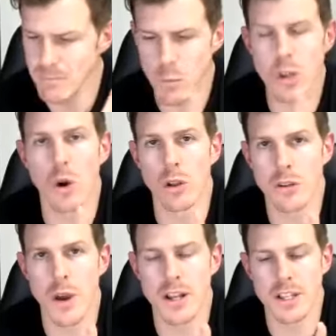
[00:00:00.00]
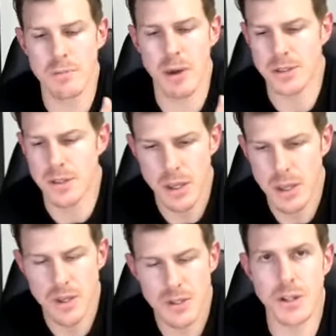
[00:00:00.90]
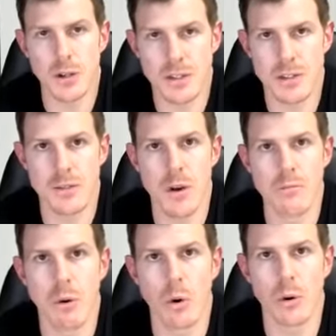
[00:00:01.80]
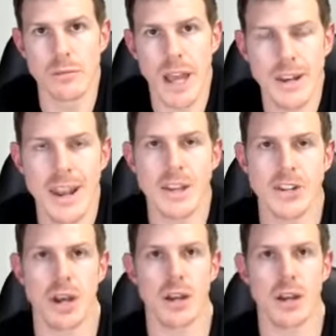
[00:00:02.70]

We call it creating space. Stillness is very important, and nature.